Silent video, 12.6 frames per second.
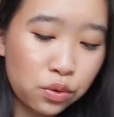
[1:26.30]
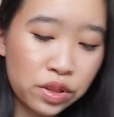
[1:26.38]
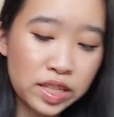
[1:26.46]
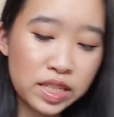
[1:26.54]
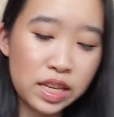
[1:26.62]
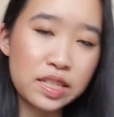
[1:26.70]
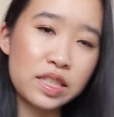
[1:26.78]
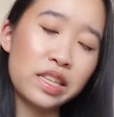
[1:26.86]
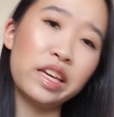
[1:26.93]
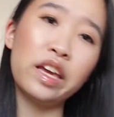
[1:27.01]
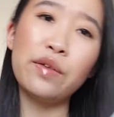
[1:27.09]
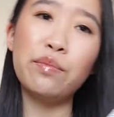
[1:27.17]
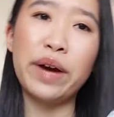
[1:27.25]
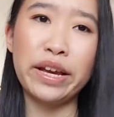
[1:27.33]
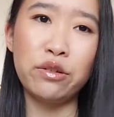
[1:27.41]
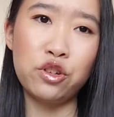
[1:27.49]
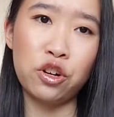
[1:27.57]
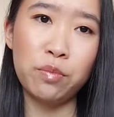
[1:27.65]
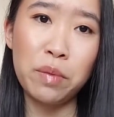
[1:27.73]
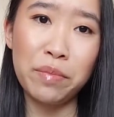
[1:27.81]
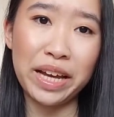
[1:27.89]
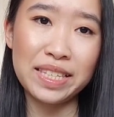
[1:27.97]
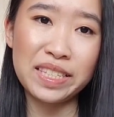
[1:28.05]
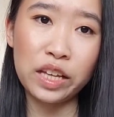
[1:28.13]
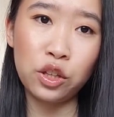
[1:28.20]
this is the Bioderma
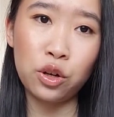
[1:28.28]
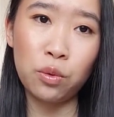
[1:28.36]
Micellar